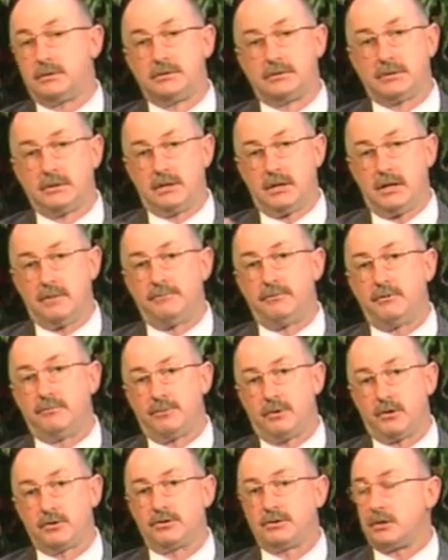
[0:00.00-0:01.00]
to keep you
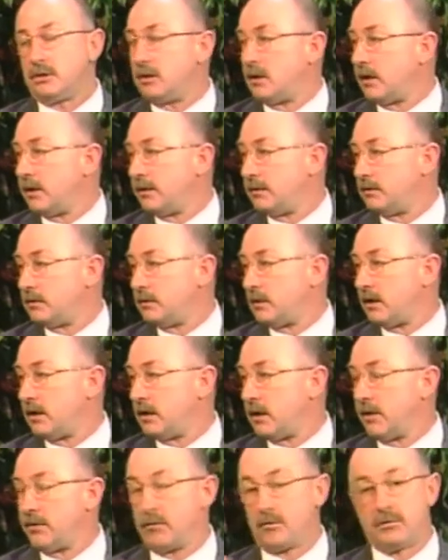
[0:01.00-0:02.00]
posted on
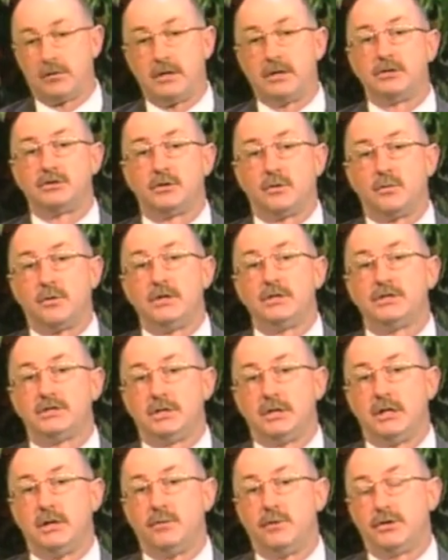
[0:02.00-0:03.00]
other things that we
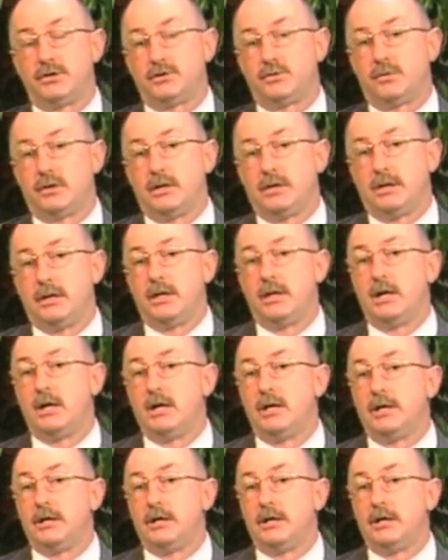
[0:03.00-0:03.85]
see, which really